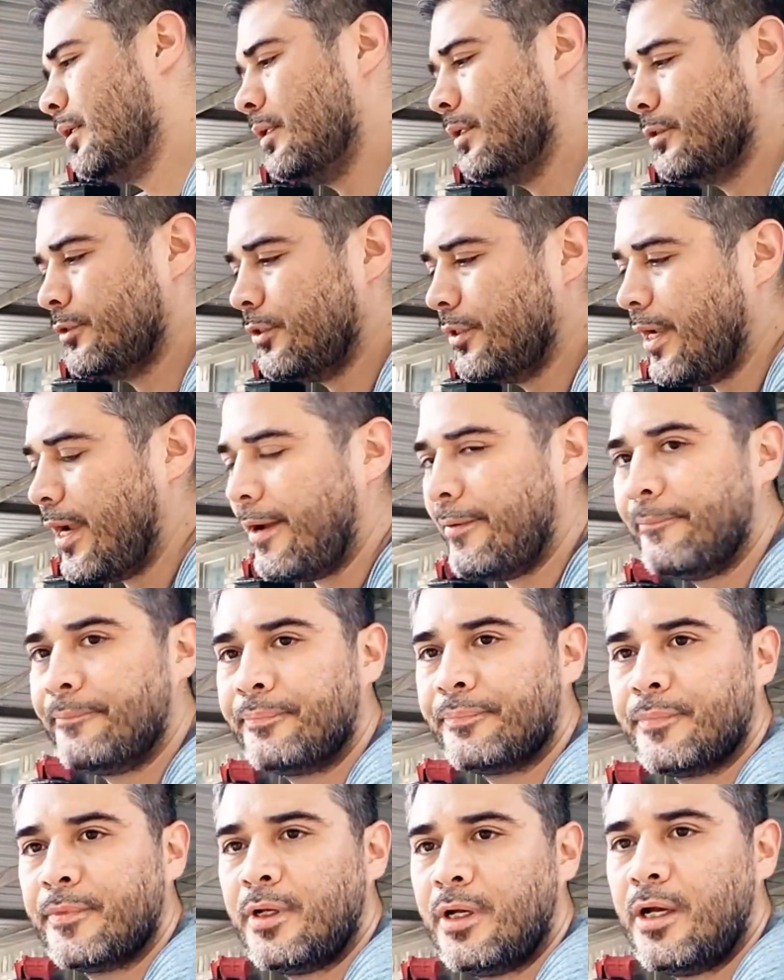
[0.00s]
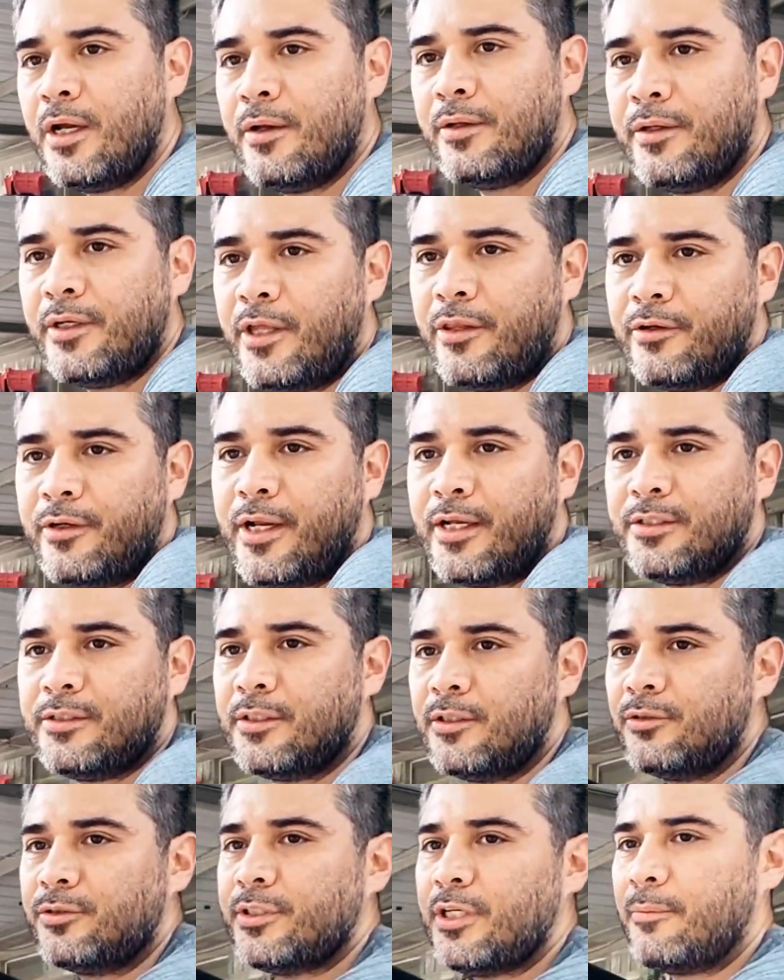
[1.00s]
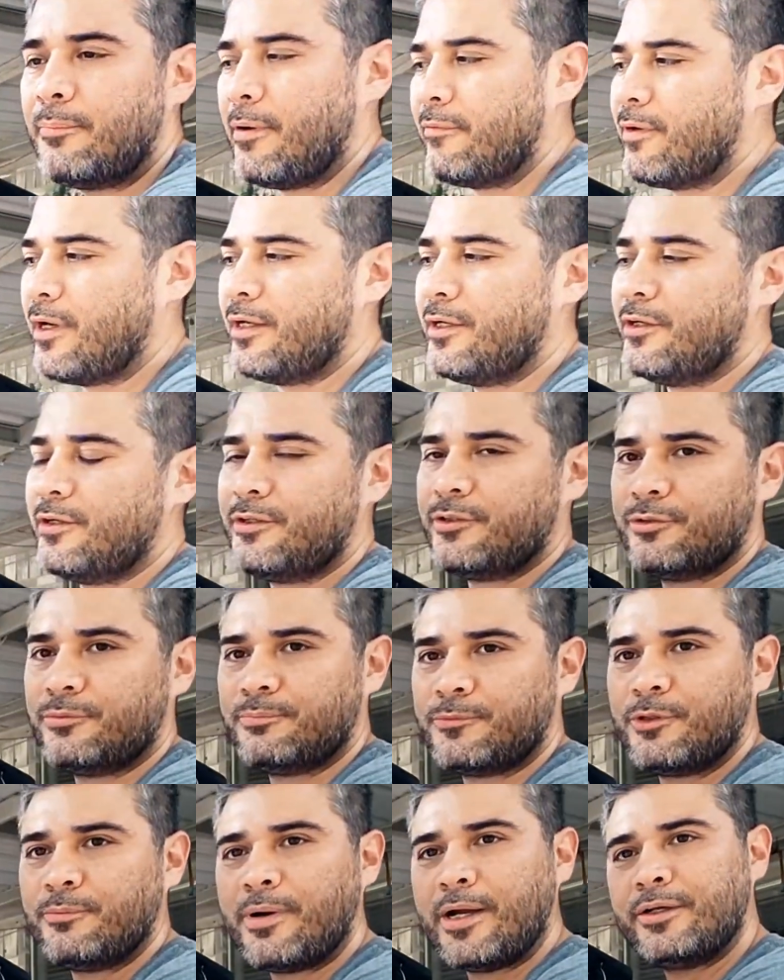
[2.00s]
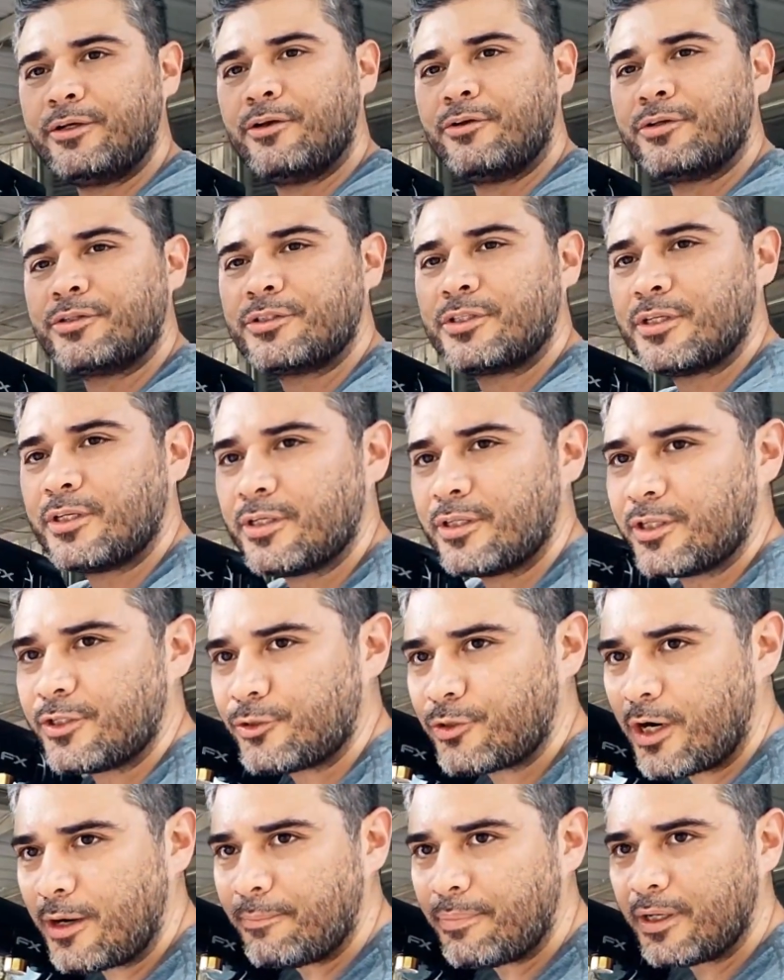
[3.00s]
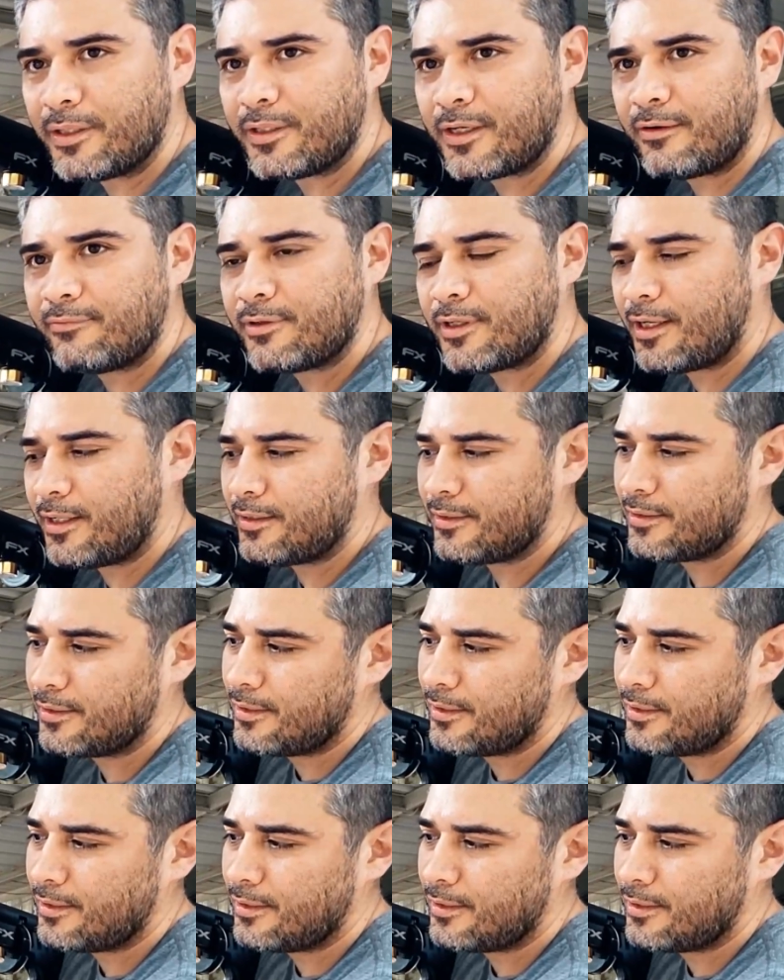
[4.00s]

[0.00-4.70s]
yeah, another nice little setup I've got here. You might notice the tripod that I've got.